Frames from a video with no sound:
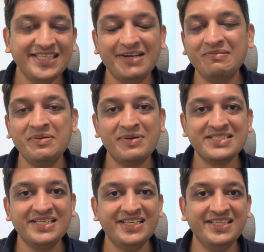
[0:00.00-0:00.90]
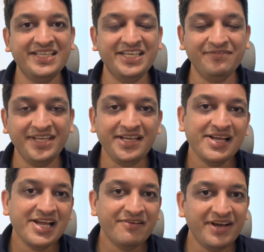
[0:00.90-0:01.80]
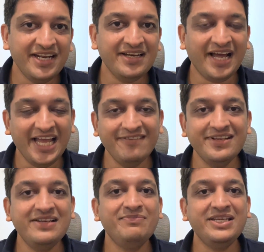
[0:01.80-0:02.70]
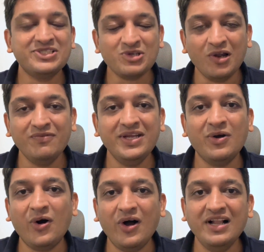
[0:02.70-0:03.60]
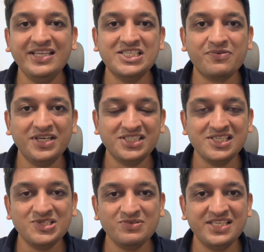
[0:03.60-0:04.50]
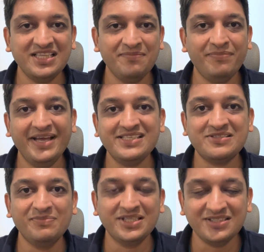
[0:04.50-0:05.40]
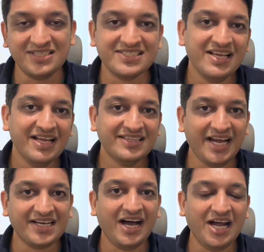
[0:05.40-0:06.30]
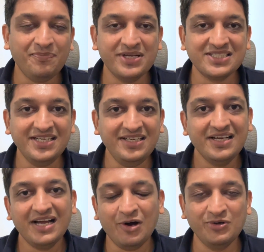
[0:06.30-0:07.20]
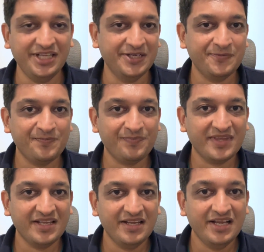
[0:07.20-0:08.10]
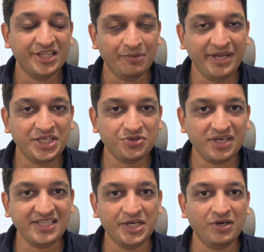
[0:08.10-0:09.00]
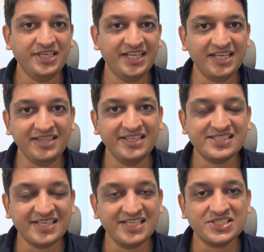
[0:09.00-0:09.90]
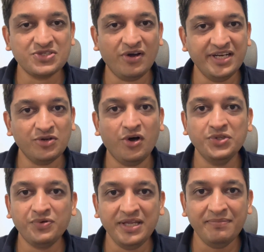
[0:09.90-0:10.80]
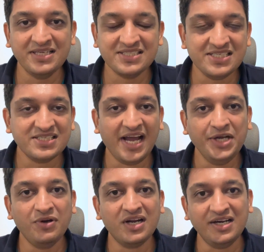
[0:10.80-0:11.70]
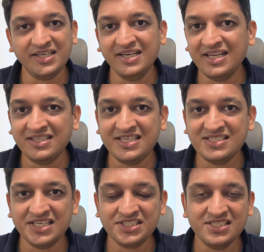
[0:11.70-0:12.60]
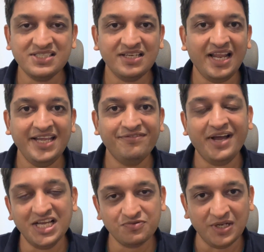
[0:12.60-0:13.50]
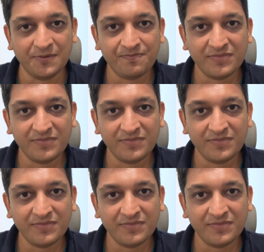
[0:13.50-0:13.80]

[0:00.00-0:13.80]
that will be present in the evening, wherein I will be solving all these questions using the best methods that are present out there. Now, make sure that you are taking these tests on an ongoing basis and you are attending these sessions live as well.